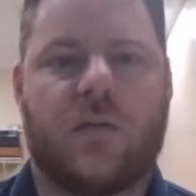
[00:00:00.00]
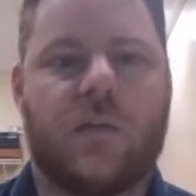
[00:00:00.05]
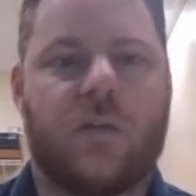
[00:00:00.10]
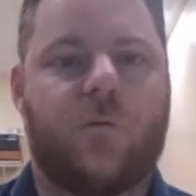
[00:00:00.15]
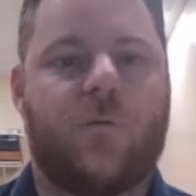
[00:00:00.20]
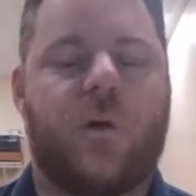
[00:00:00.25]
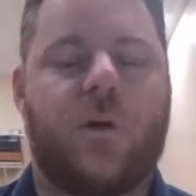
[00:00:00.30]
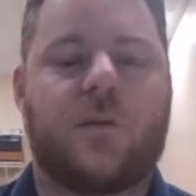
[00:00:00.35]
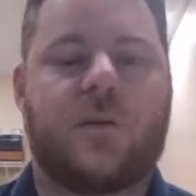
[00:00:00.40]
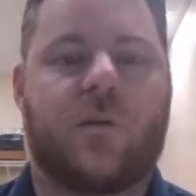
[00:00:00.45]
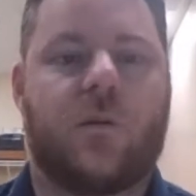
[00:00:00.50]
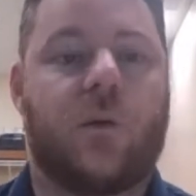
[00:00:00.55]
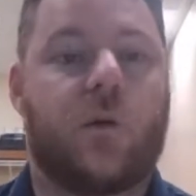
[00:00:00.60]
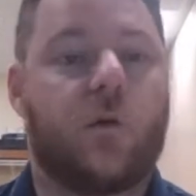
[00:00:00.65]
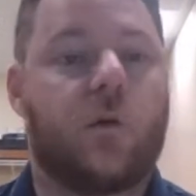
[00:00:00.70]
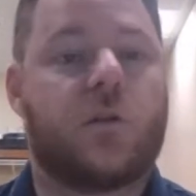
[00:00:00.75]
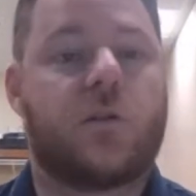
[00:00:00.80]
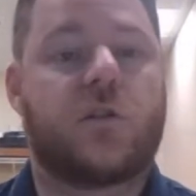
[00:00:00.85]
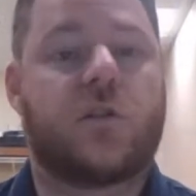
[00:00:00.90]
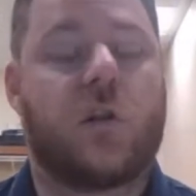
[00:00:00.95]
Defensively,
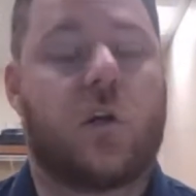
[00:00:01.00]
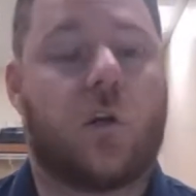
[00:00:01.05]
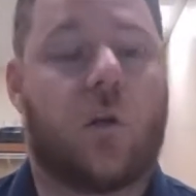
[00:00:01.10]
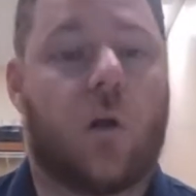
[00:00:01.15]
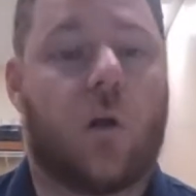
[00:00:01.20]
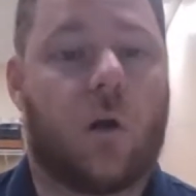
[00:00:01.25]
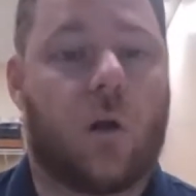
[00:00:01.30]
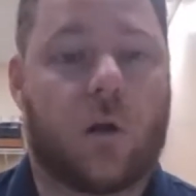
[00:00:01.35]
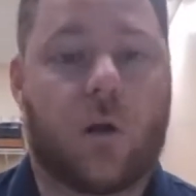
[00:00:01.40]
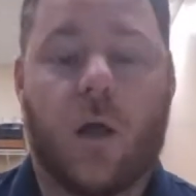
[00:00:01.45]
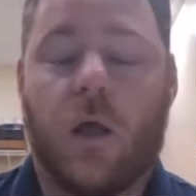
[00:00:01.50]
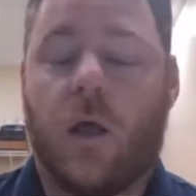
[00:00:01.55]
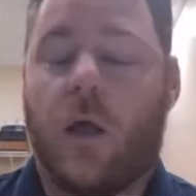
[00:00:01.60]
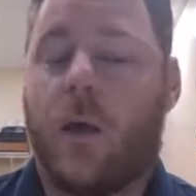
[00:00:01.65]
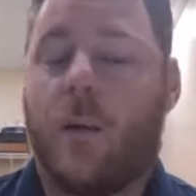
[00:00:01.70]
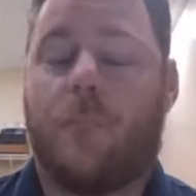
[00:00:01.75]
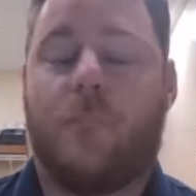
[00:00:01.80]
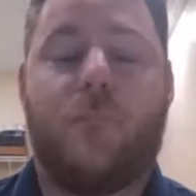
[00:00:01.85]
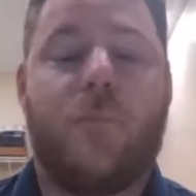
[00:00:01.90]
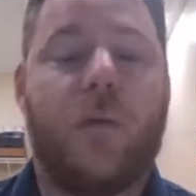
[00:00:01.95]
Christian Clark,
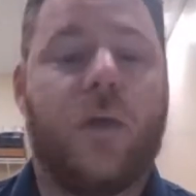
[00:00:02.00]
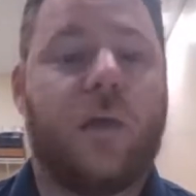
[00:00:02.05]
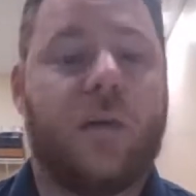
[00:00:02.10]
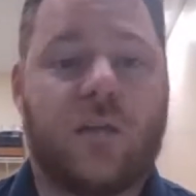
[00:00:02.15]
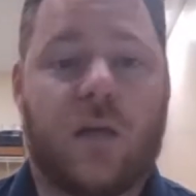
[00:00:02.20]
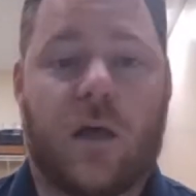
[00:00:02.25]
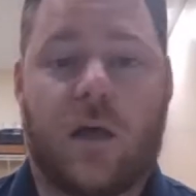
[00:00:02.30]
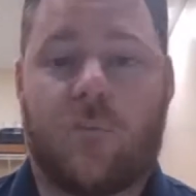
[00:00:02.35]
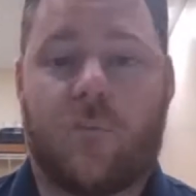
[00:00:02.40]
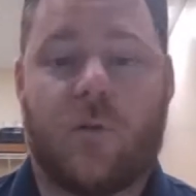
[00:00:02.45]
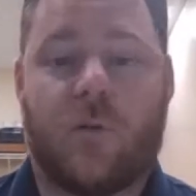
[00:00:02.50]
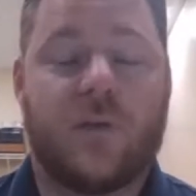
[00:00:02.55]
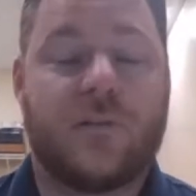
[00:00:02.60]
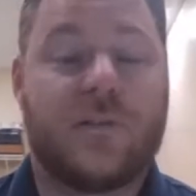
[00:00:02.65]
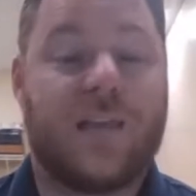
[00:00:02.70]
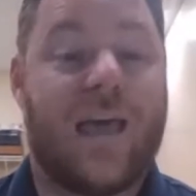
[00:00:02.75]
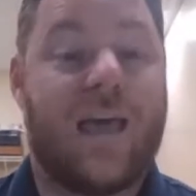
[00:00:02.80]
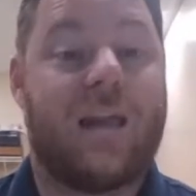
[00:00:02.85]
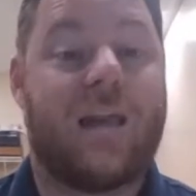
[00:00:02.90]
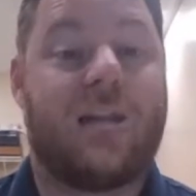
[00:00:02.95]
big-time plays.
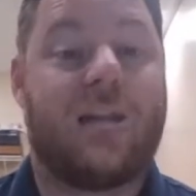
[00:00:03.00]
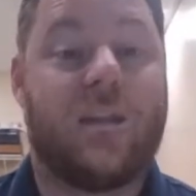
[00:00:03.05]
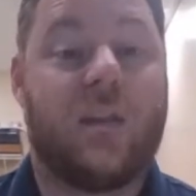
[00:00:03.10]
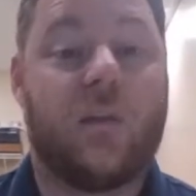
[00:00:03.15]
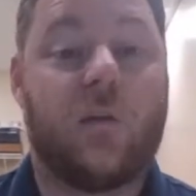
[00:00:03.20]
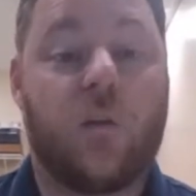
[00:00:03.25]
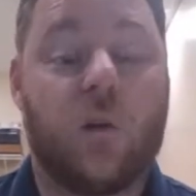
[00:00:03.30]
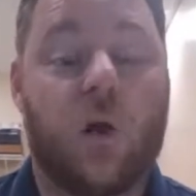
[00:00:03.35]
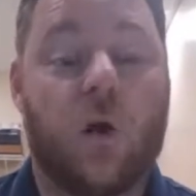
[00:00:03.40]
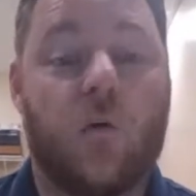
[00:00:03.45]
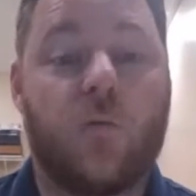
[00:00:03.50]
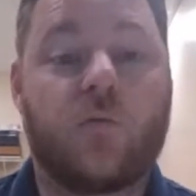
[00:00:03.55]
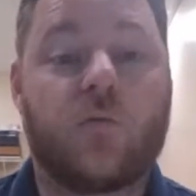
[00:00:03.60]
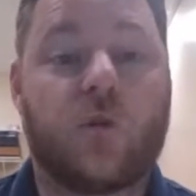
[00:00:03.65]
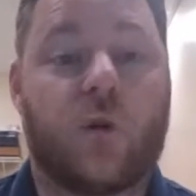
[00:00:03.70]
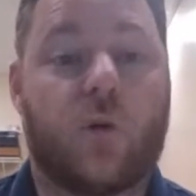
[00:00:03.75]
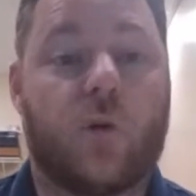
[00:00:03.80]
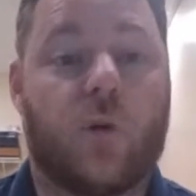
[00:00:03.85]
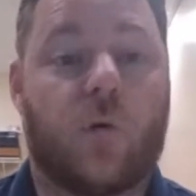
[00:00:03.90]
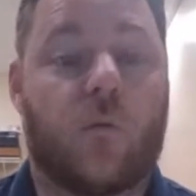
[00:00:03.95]
Had the lone
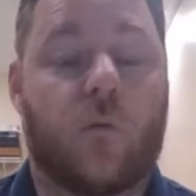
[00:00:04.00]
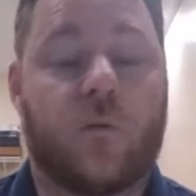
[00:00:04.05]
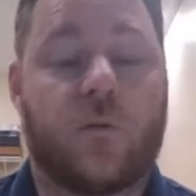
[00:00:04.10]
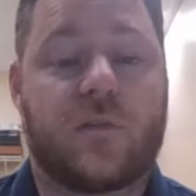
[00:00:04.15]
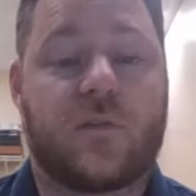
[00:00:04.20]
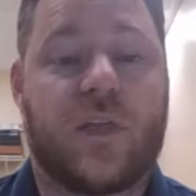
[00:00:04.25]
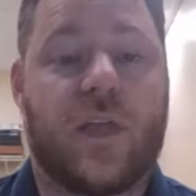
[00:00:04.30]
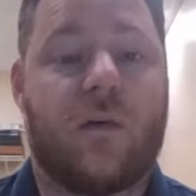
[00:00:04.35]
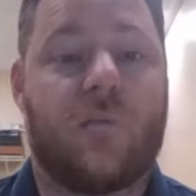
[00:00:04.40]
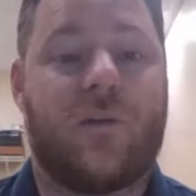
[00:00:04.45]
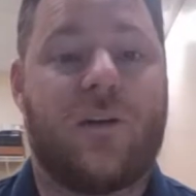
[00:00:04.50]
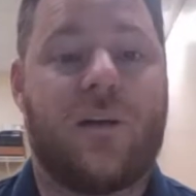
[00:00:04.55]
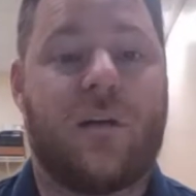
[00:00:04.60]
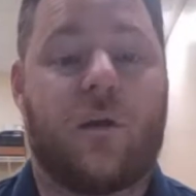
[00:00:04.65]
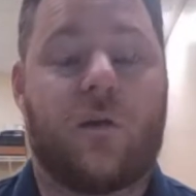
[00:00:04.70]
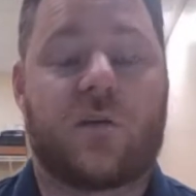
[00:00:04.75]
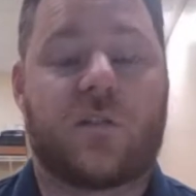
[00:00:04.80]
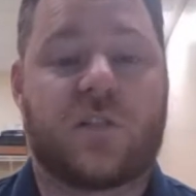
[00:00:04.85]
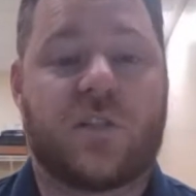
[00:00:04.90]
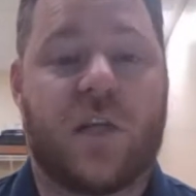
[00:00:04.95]
turnover in this game, an
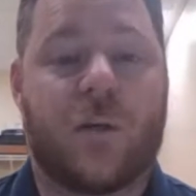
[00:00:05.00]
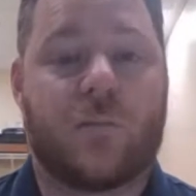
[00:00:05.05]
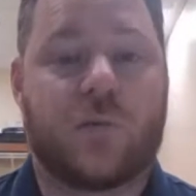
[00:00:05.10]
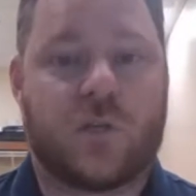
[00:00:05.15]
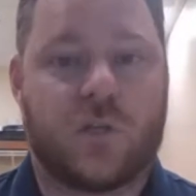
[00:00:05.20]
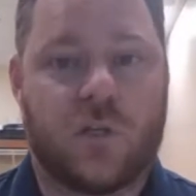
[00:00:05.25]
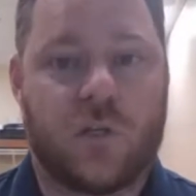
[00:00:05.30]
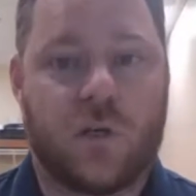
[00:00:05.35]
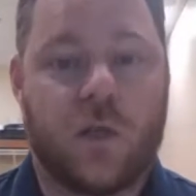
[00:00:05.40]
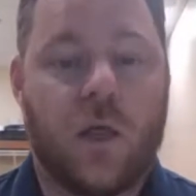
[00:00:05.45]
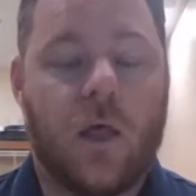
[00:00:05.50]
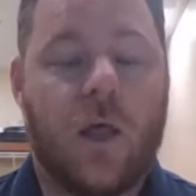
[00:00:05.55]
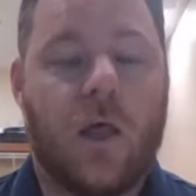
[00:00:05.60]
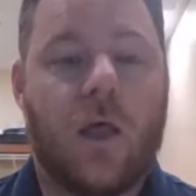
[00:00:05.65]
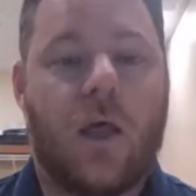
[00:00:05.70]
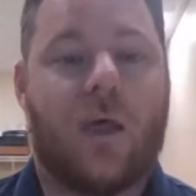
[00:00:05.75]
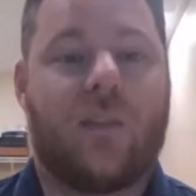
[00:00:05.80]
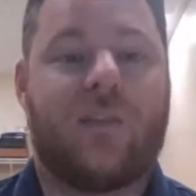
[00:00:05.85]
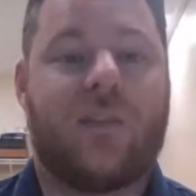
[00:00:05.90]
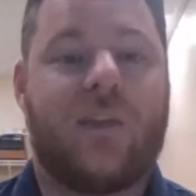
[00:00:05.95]
interception
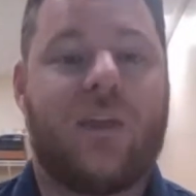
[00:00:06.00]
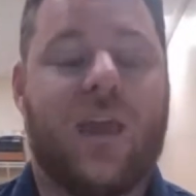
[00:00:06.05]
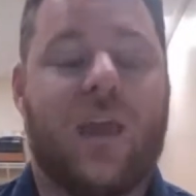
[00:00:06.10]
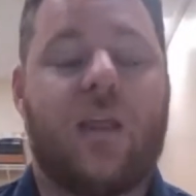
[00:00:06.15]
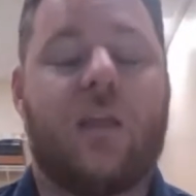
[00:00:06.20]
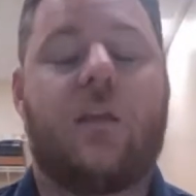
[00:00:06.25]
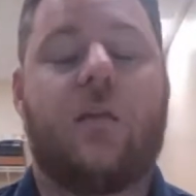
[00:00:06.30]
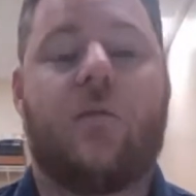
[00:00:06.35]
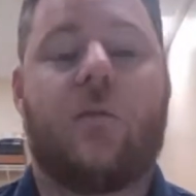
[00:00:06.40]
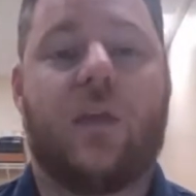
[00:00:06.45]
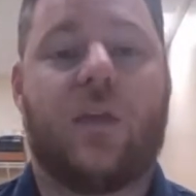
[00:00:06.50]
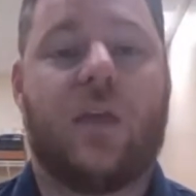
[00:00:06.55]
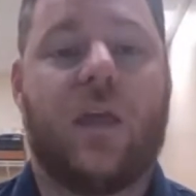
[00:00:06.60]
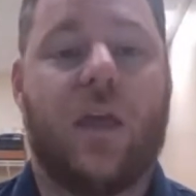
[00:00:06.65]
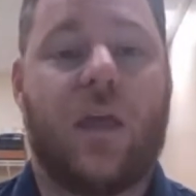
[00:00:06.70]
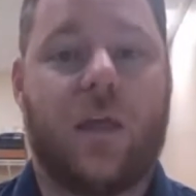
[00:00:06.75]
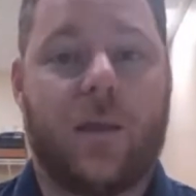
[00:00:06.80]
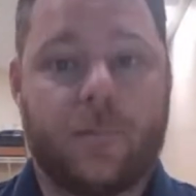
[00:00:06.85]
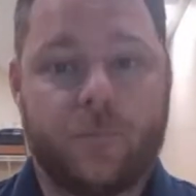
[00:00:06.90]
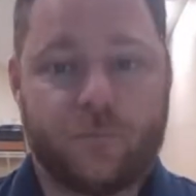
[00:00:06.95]
at the end of the
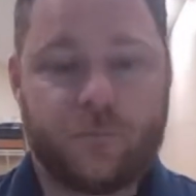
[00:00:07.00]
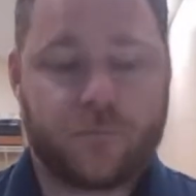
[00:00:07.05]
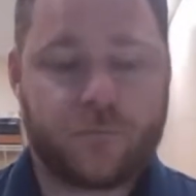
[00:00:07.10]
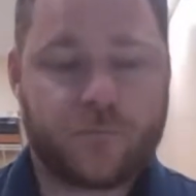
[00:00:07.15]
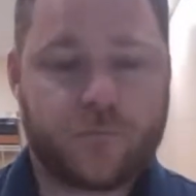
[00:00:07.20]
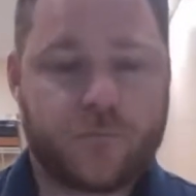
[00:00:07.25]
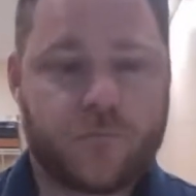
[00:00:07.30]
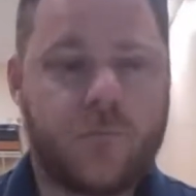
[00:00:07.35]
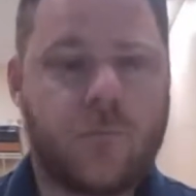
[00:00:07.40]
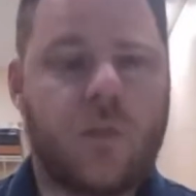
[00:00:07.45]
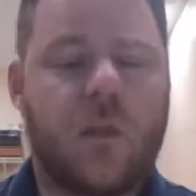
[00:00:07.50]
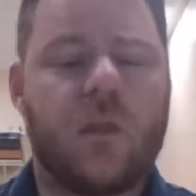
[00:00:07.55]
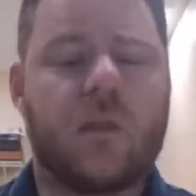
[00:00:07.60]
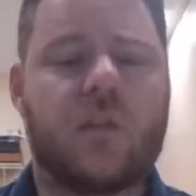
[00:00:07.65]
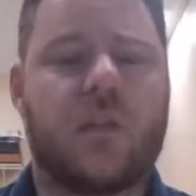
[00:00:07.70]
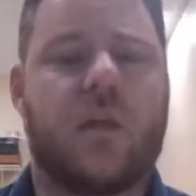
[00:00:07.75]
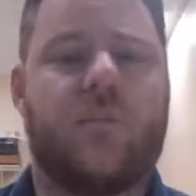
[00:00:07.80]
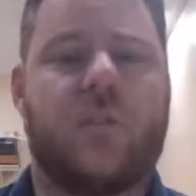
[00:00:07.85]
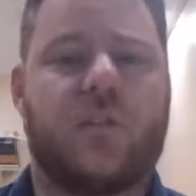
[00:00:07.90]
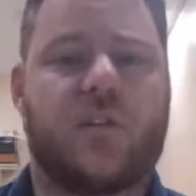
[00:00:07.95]
game to
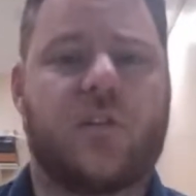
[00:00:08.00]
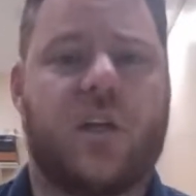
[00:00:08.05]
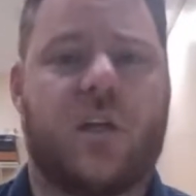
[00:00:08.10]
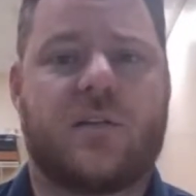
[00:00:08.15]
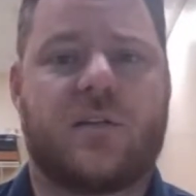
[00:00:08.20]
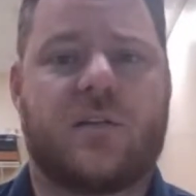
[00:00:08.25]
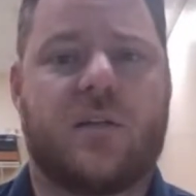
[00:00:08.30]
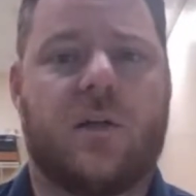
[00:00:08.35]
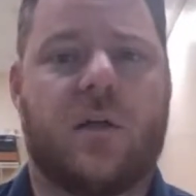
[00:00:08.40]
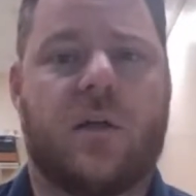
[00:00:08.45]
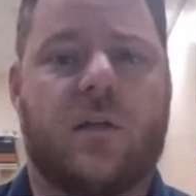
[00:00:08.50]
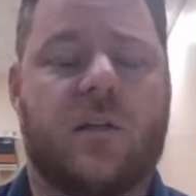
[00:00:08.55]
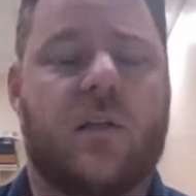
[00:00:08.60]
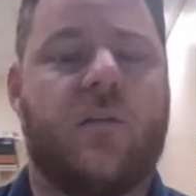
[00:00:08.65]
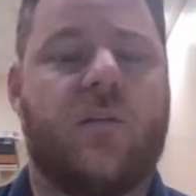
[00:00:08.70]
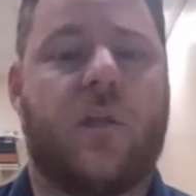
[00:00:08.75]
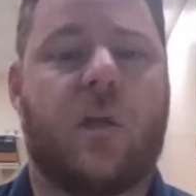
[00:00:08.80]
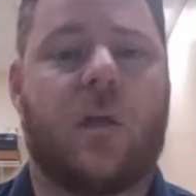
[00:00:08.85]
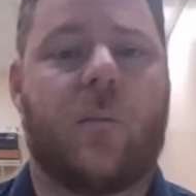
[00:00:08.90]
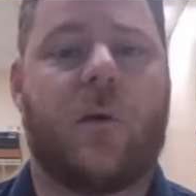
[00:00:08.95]
give the
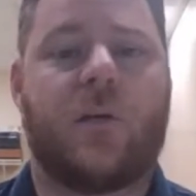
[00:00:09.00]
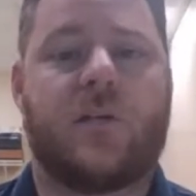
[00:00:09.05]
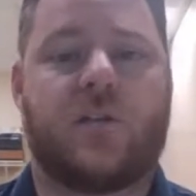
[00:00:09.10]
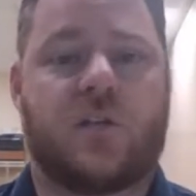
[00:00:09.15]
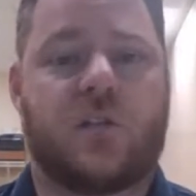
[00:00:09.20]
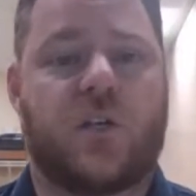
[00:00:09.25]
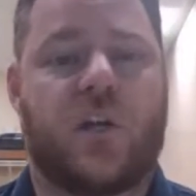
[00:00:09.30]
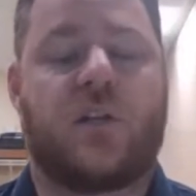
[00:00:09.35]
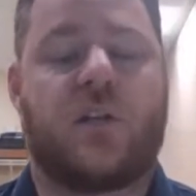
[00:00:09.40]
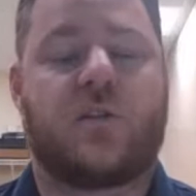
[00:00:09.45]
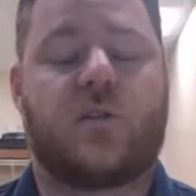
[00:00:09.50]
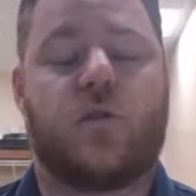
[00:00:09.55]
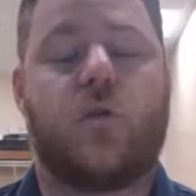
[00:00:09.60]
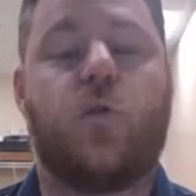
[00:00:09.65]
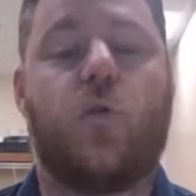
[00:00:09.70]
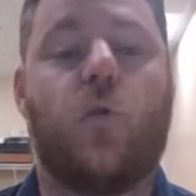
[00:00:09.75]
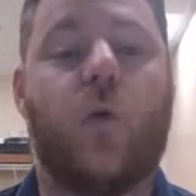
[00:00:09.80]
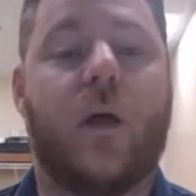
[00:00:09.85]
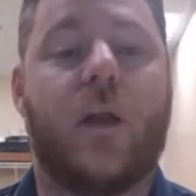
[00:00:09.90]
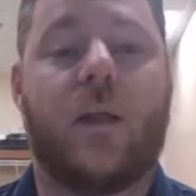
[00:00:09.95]
Ichabods a chance to
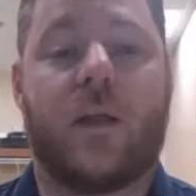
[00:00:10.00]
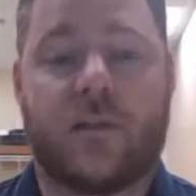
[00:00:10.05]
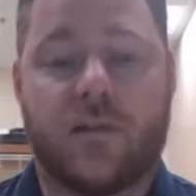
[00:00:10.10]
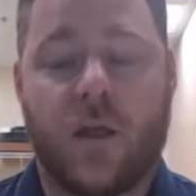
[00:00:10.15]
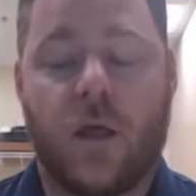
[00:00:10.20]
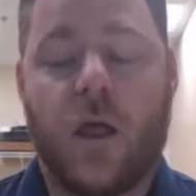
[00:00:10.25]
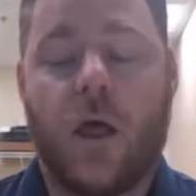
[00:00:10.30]
win it.